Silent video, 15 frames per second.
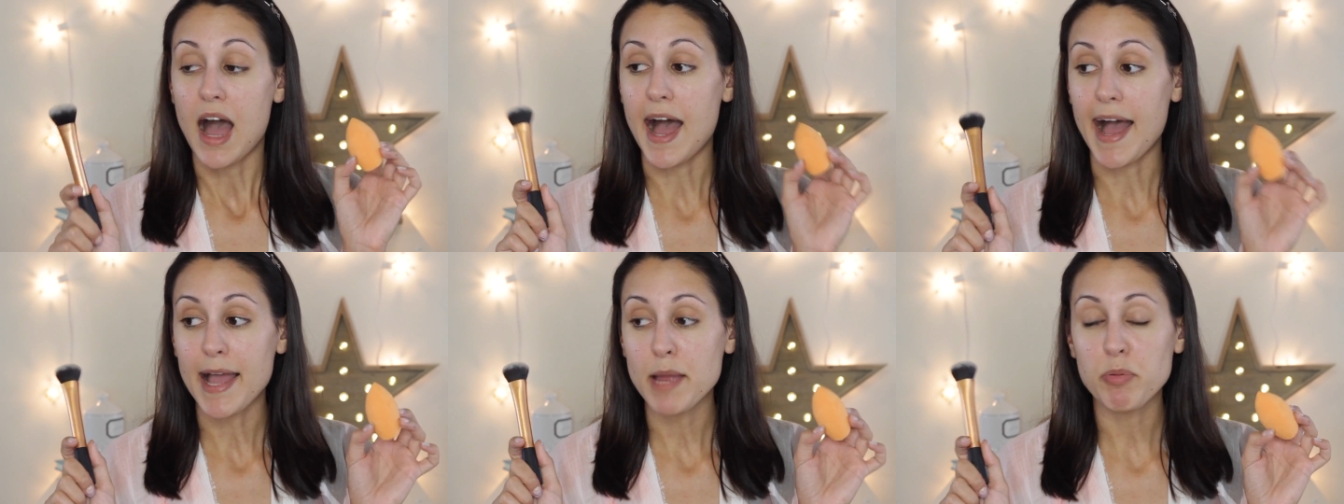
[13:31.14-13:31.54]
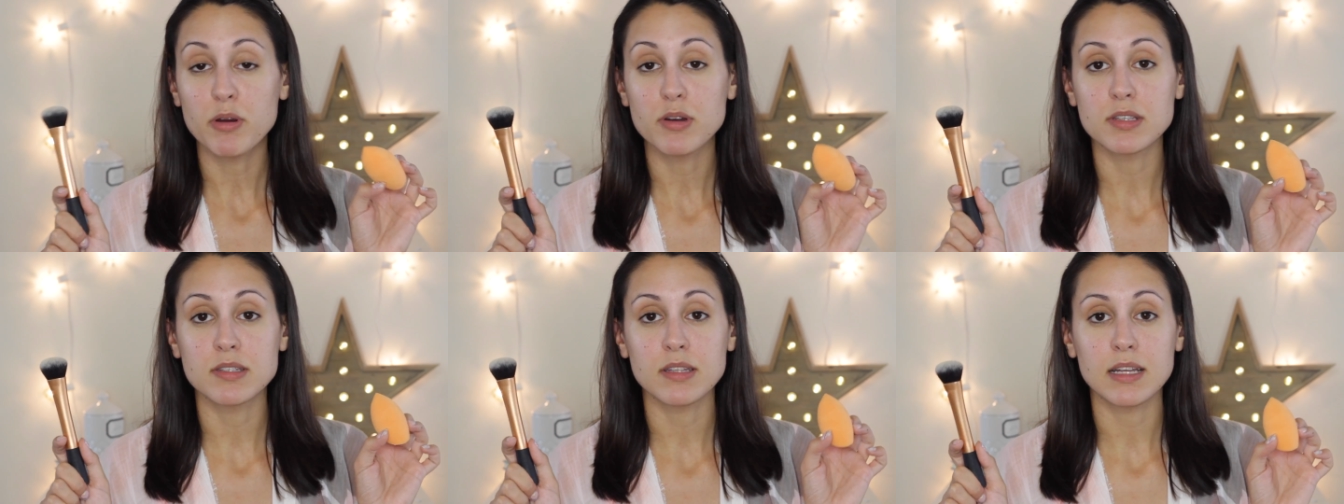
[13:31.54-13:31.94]
I
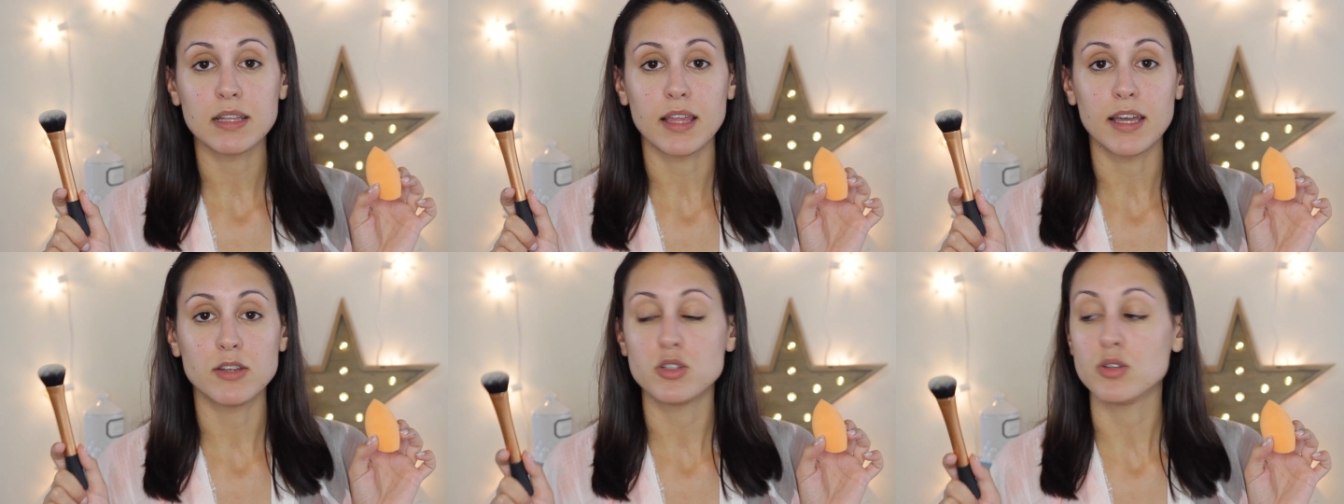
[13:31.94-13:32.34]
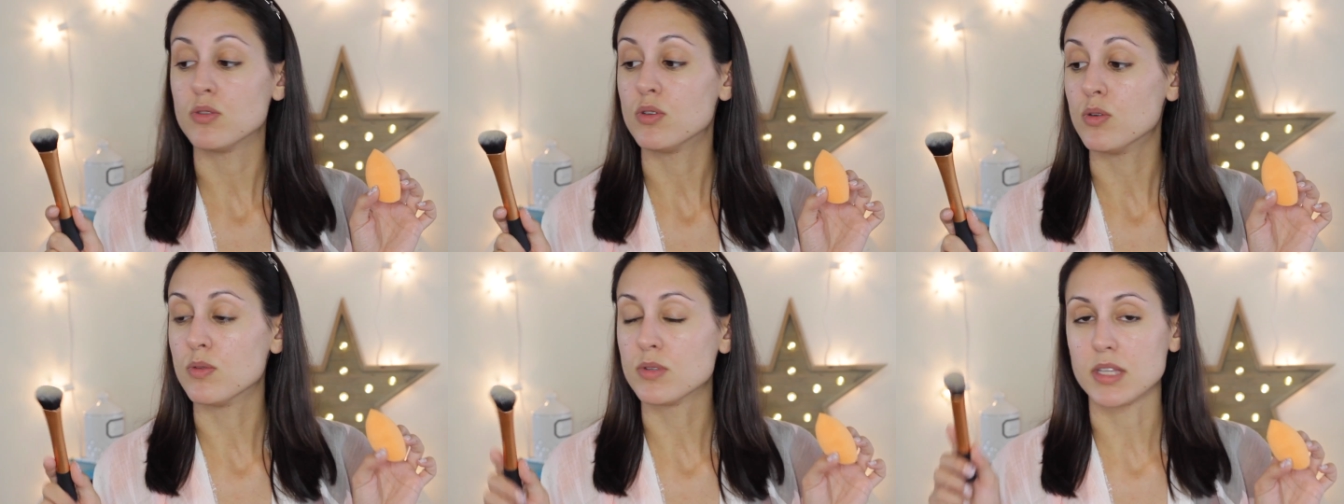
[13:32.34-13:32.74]
personally like to
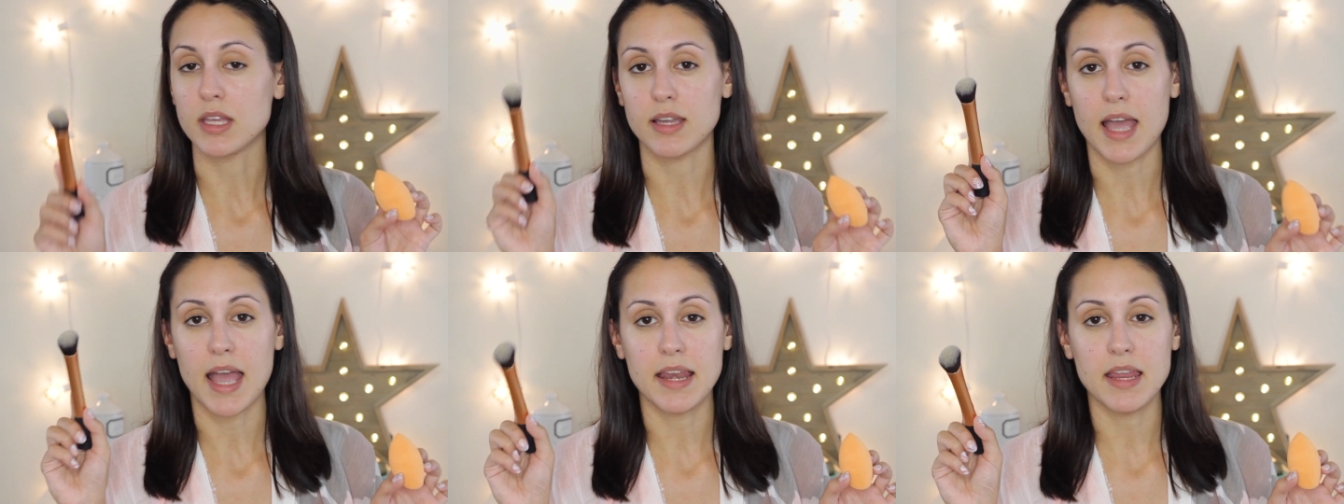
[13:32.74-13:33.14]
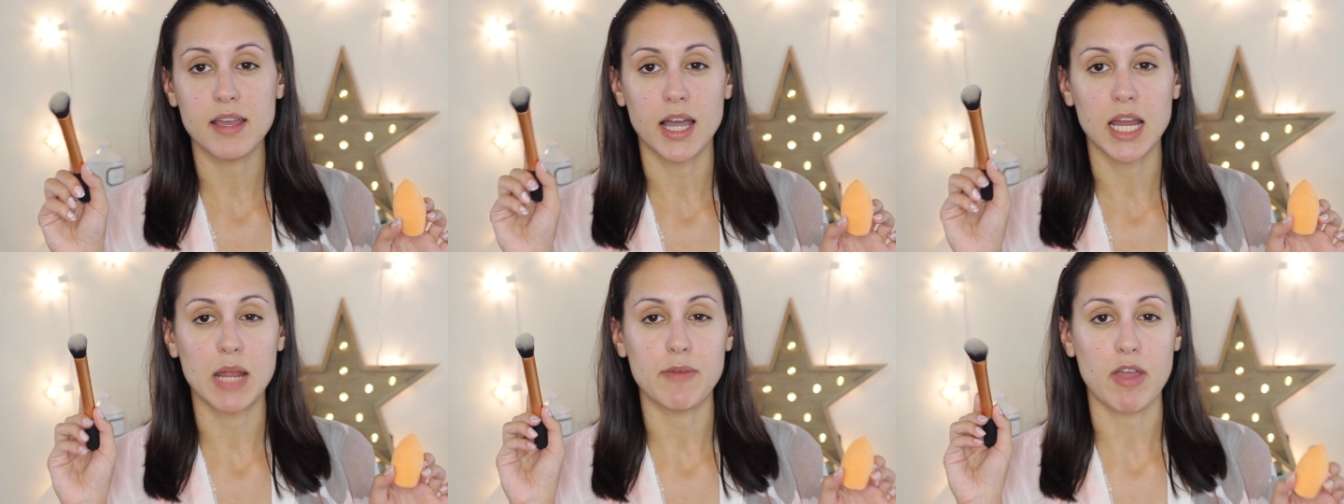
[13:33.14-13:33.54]
use like any
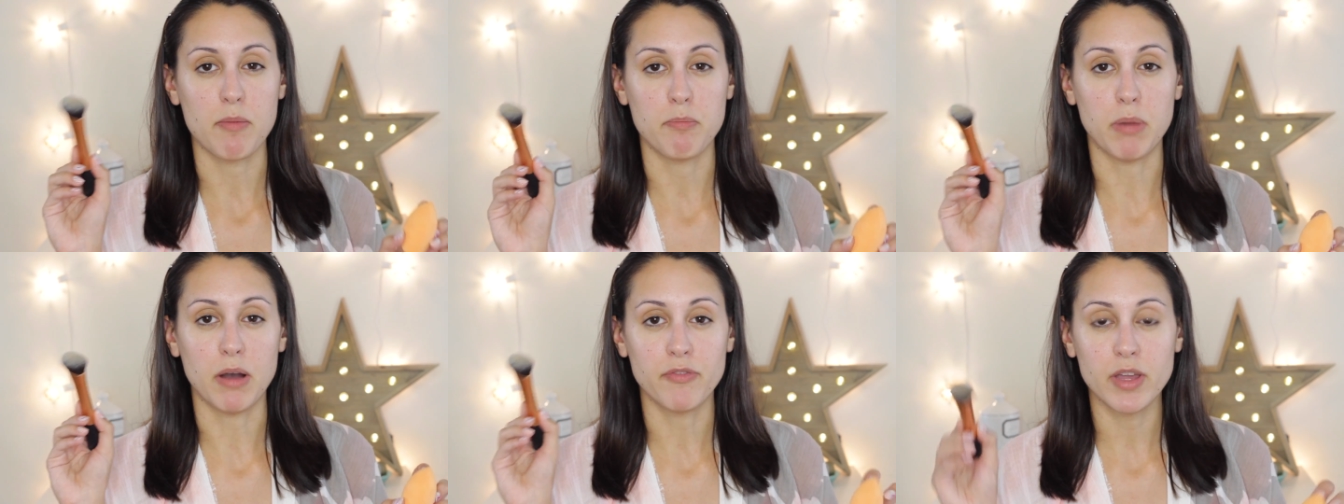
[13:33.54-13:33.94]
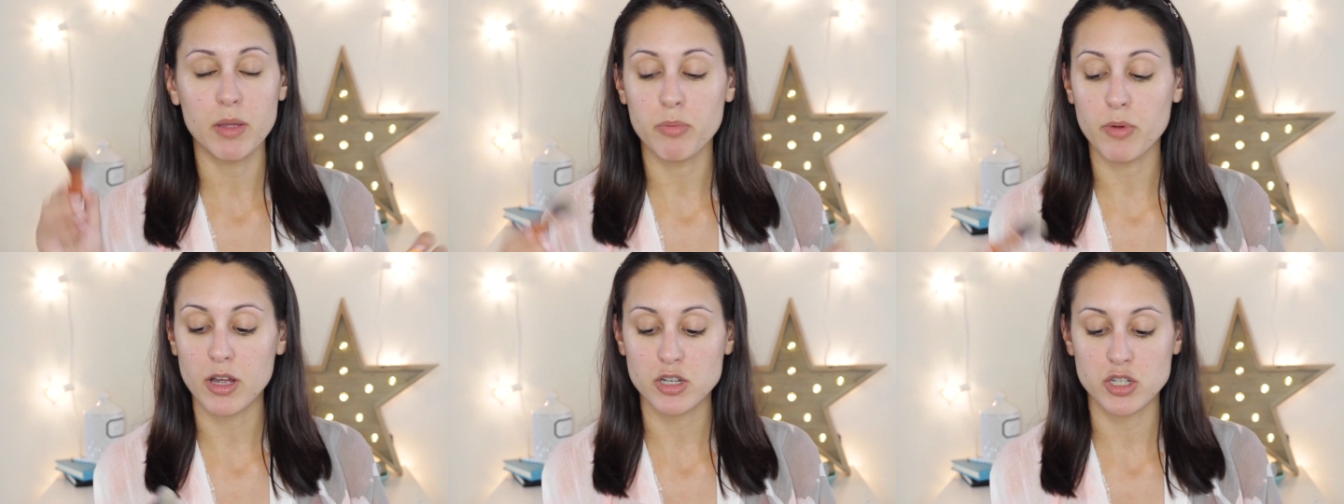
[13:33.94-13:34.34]
kind of a
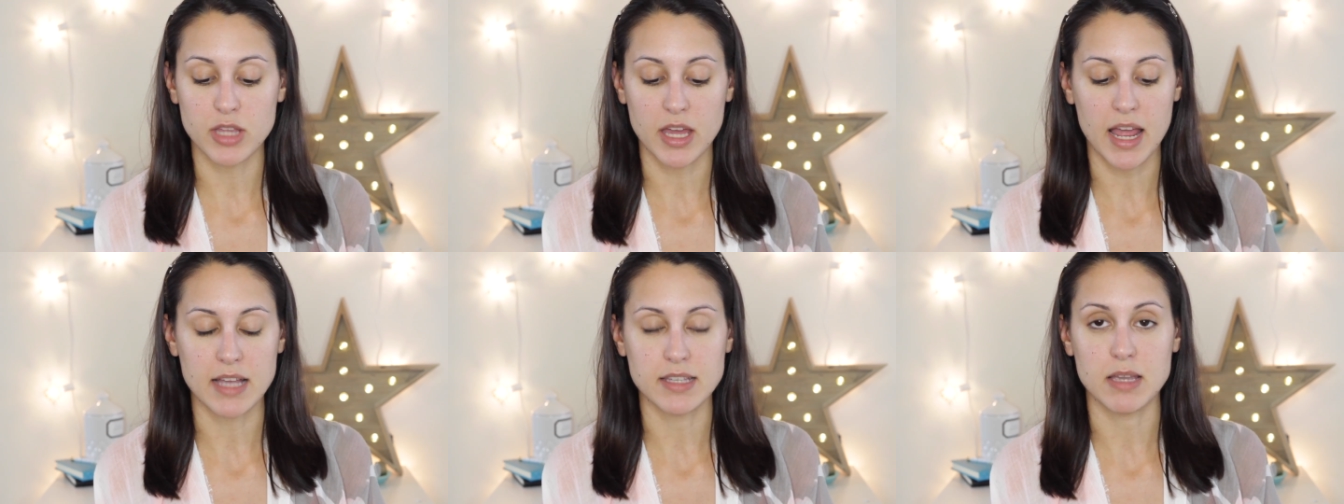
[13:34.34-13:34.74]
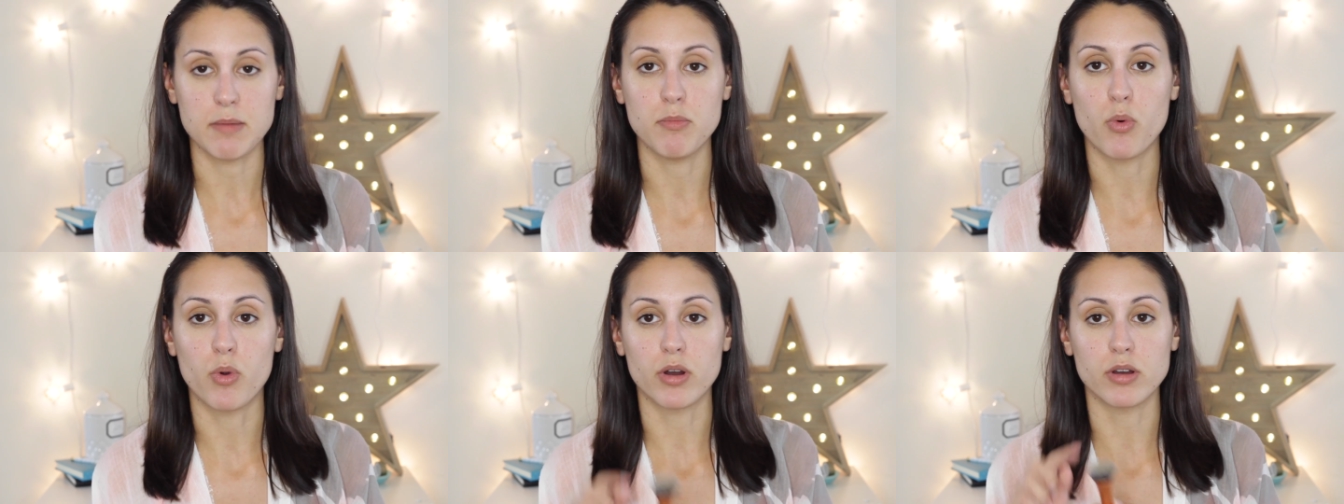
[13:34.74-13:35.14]
buffing brush that has
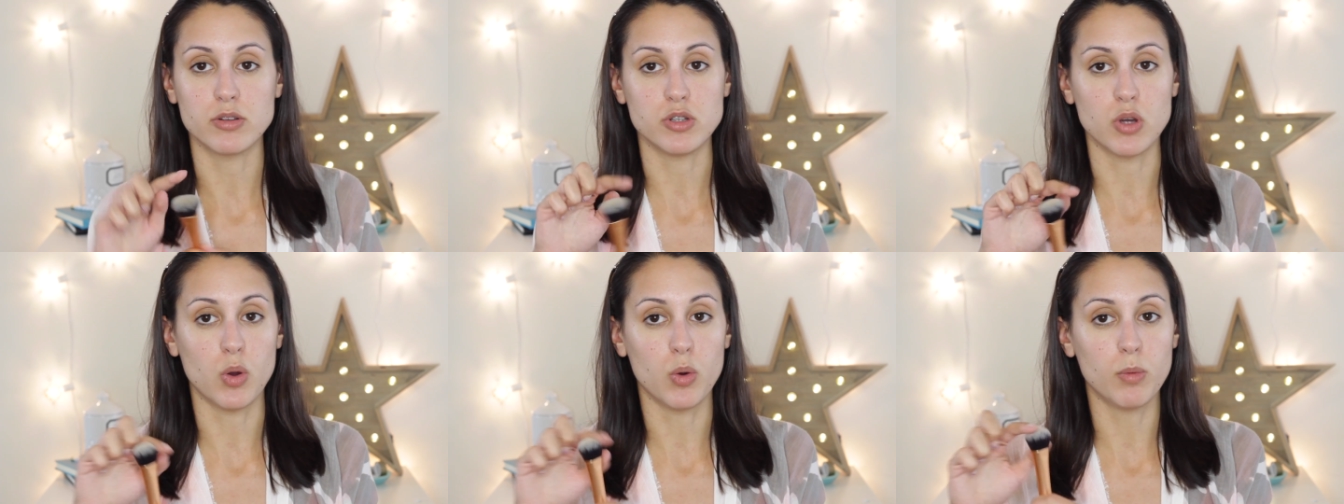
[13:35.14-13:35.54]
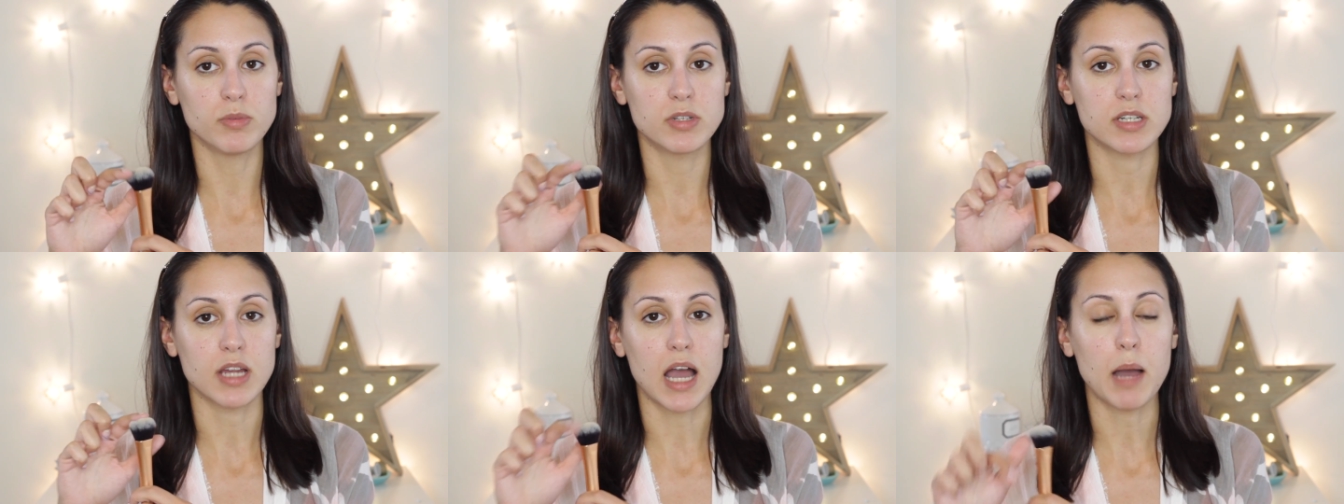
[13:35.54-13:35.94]
a more
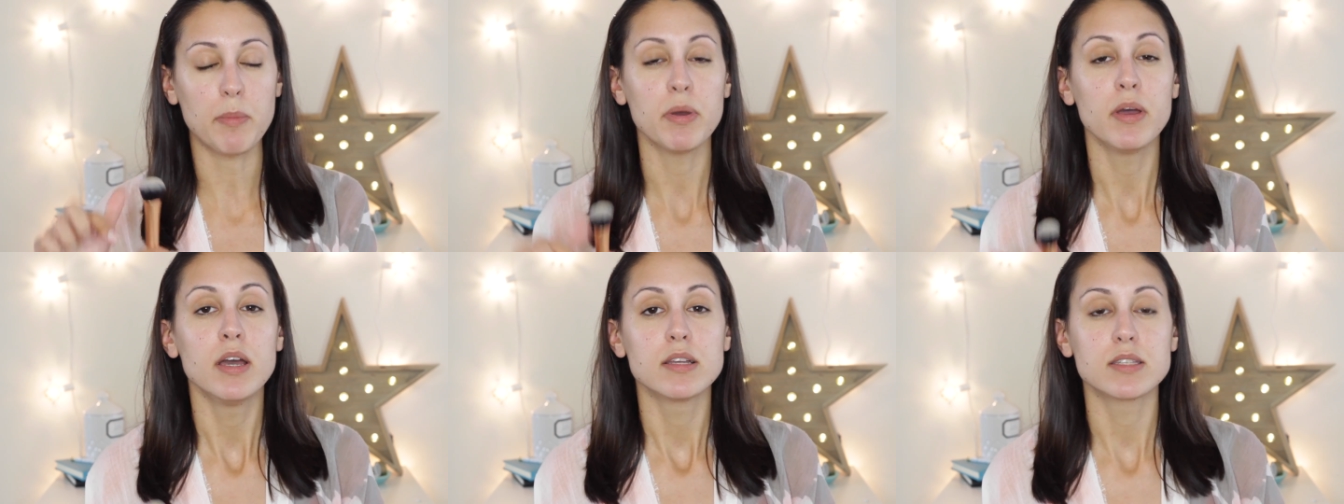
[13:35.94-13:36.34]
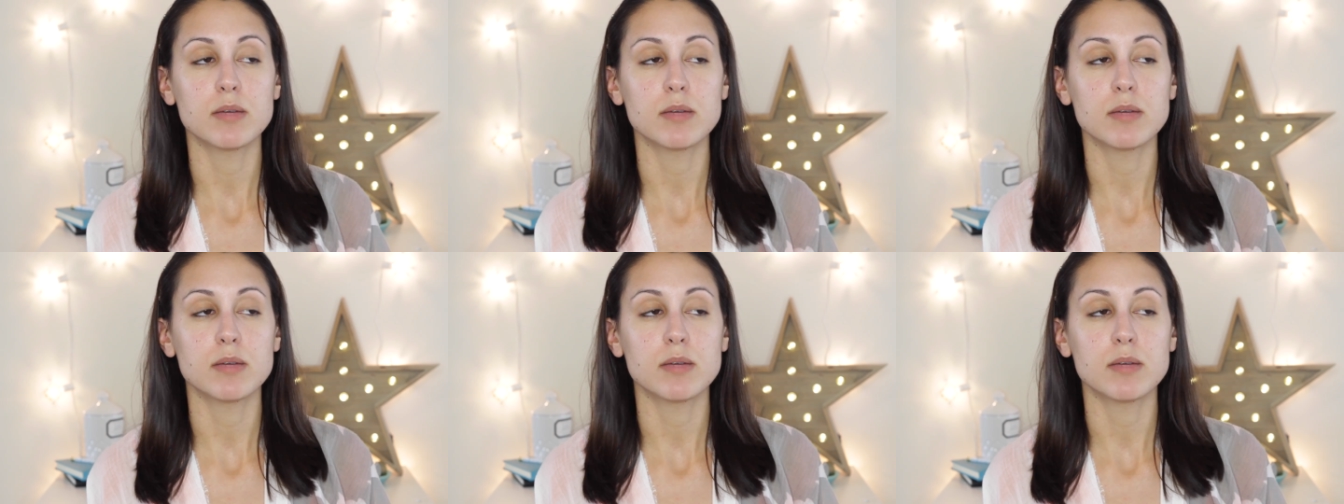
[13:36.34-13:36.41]
domed top.